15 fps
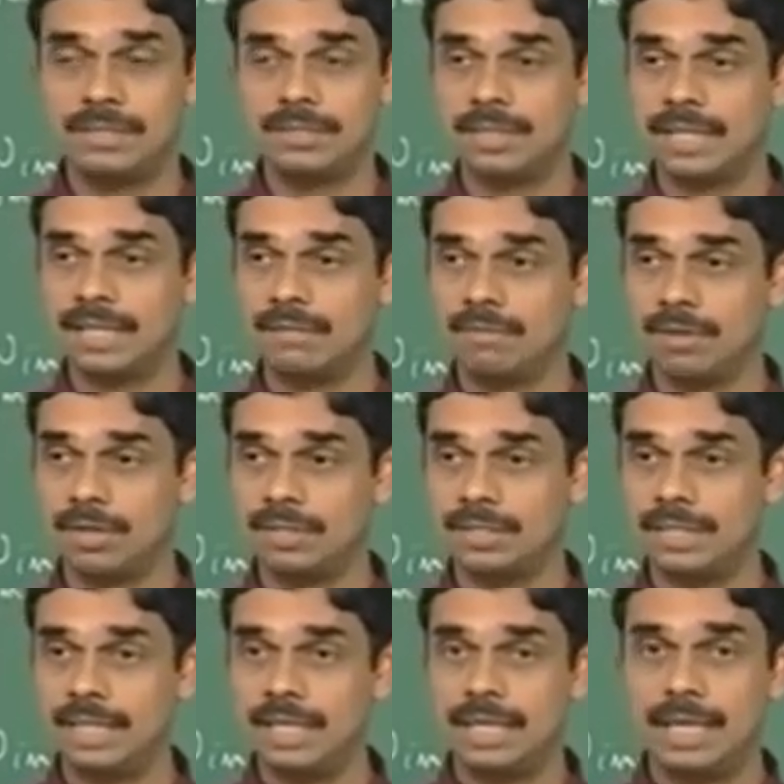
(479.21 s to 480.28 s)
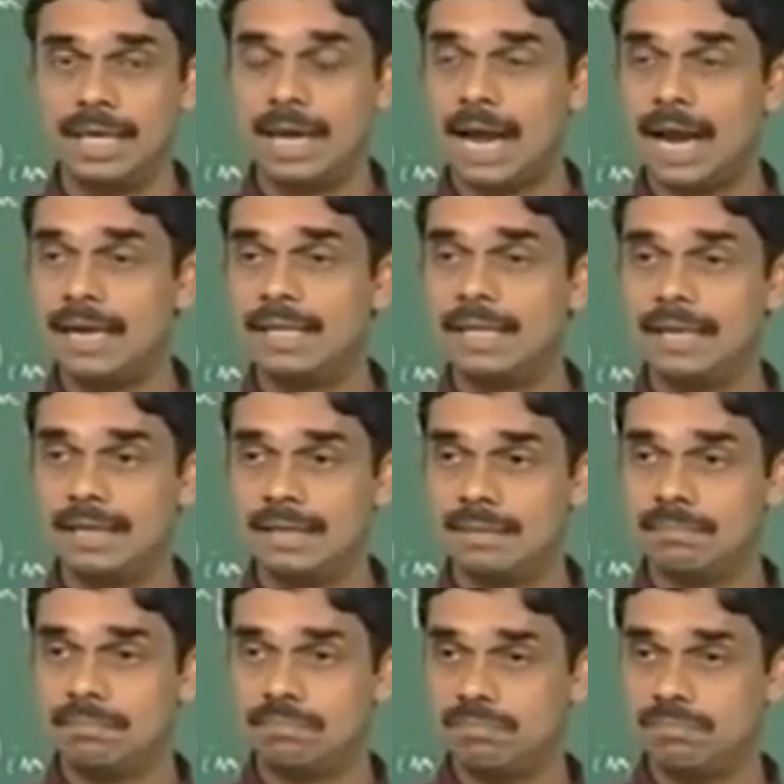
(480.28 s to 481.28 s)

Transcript: So you get the velocity and then